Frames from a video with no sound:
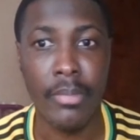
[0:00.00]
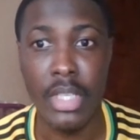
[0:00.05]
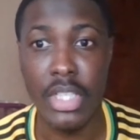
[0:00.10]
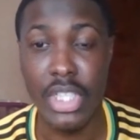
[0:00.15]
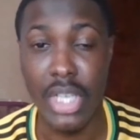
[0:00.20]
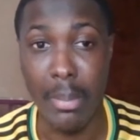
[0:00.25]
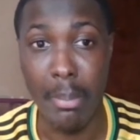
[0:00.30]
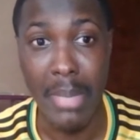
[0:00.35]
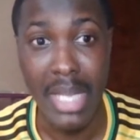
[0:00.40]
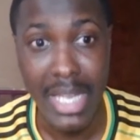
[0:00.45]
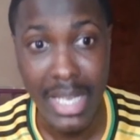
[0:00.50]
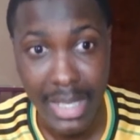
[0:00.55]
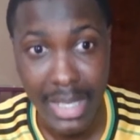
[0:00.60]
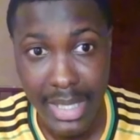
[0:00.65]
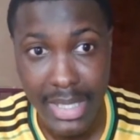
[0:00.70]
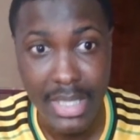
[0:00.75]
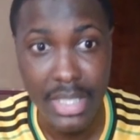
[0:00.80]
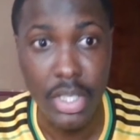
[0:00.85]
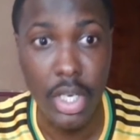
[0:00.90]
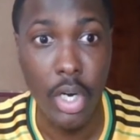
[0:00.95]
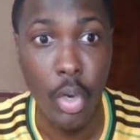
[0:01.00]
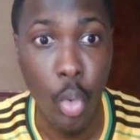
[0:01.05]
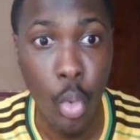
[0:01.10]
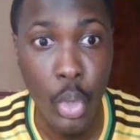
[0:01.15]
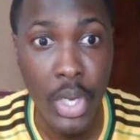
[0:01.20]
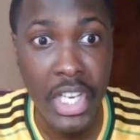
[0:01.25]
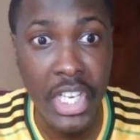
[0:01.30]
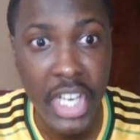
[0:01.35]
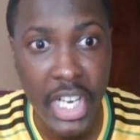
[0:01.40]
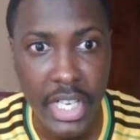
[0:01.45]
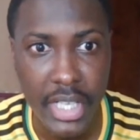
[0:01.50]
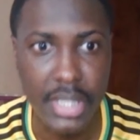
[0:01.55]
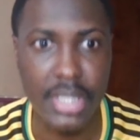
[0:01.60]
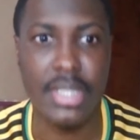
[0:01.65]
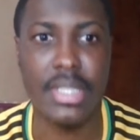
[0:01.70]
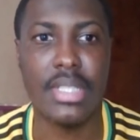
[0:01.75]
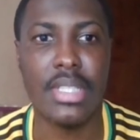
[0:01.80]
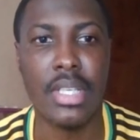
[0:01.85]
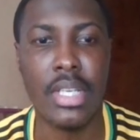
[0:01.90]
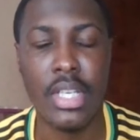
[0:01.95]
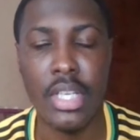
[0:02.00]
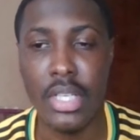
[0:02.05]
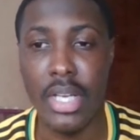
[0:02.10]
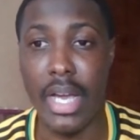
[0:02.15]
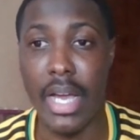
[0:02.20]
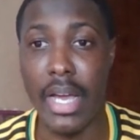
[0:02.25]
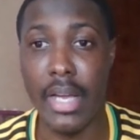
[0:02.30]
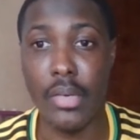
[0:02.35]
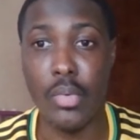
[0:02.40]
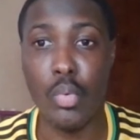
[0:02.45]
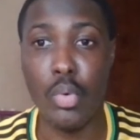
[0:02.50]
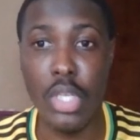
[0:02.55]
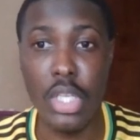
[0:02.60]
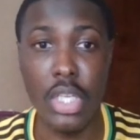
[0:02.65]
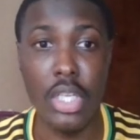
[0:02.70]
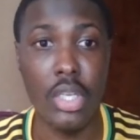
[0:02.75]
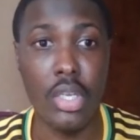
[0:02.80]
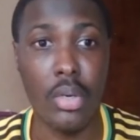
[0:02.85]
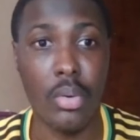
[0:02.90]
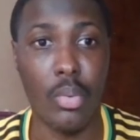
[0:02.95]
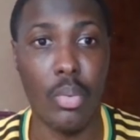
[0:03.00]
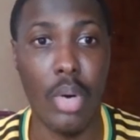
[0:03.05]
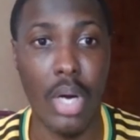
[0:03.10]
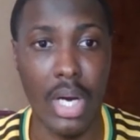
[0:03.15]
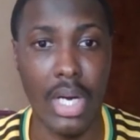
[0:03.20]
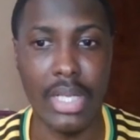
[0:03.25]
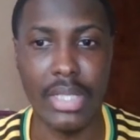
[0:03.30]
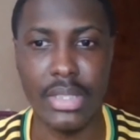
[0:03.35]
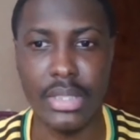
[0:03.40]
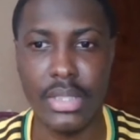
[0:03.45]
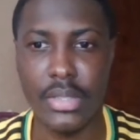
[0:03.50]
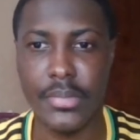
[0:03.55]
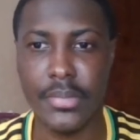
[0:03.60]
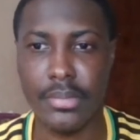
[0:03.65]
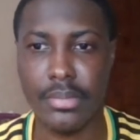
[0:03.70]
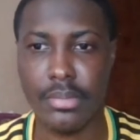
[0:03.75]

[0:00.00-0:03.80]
Jamaicans are winners, and we want